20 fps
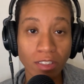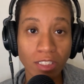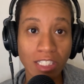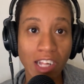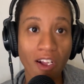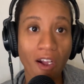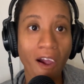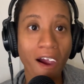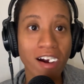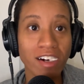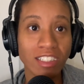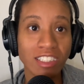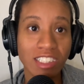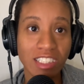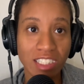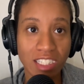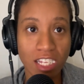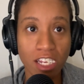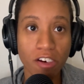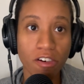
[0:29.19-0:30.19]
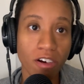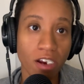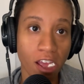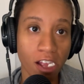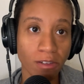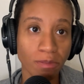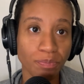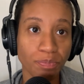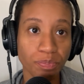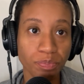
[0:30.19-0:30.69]
Like this is
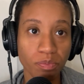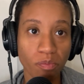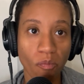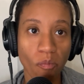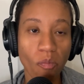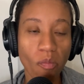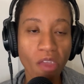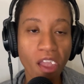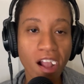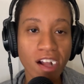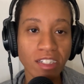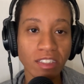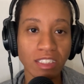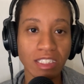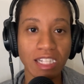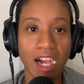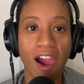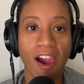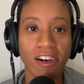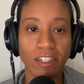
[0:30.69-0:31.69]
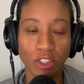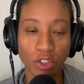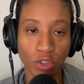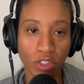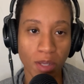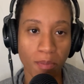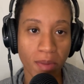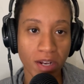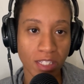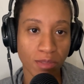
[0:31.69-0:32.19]
literally like
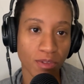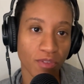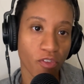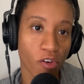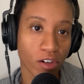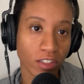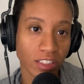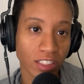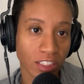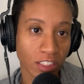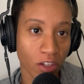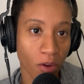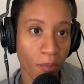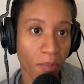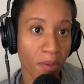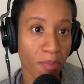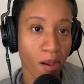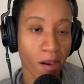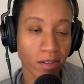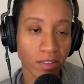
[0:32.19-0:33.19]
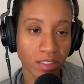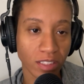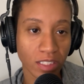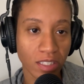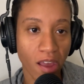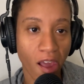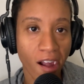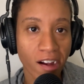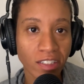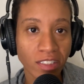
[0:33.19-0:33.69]
20 minutes before this is gonna be posted.